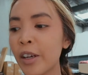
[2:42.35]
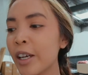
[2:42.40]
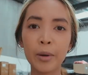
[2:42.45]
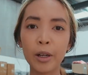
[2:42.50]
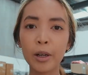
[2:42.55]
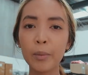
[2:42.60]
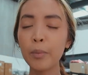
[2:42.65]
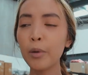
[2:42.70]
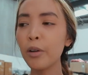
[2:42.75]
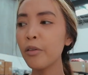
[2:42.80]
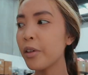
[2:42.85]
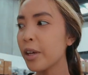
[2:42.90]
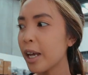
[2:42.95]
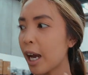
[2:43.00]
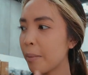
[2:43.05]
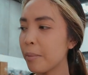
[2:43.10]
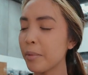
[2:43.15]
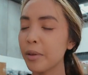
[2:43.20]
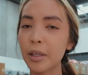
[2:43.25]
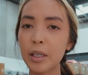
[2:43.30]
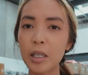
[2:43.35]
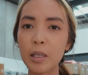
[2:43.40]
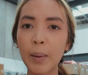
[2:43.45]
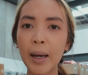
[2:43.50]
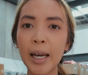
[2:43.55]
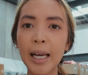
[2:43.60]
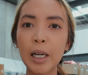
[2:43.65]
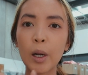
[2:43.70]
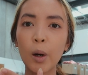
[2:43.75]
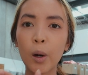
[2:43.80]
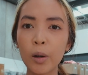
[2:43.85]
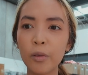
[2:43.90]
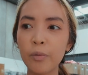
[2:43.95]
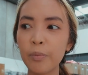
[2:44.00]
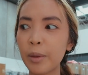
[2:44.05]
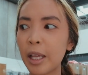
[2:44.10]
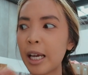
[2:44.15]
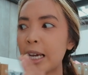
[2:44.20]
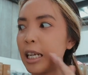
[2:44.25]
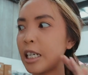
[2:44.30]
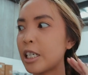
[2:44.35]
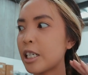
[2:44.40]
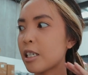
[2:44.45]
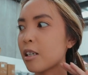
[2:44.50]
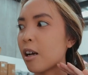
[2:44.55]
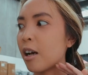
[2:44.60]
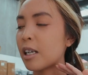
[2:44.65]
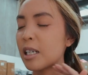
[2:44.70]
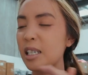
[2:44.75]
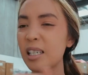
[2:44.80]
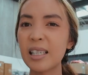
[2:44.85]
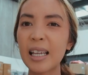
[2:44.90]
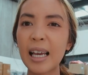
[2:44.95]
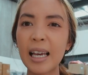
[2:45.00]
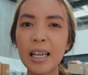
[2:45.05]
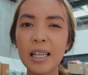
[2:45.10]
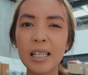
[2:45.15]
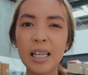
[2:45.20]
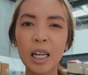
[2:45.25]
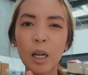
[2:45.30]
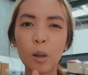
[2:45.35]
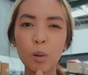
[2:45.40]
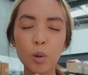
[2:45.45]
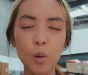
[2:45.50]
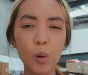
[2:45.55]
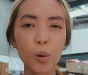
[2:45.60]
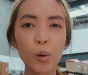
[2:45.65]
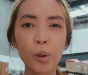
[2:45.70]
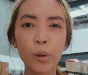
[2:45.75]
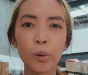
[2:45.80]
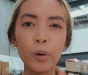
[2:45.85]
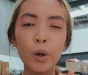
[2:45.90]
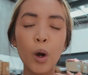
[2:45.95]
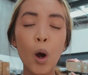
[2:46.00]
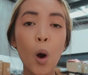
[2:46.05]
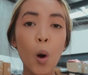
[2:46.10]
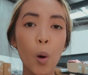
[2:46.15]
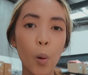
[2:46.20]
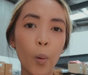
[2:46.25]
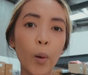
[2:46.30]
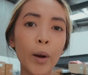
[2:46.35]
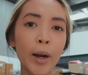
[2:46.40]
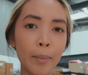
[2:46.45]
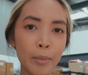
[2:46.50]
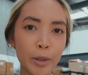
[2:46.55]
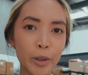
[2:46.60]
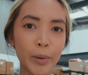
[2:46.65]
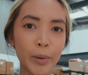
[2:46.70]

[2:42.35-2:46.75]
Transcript: I'm gonna move the camera this way and hope that it just kind of stays and I'll talk through what I'm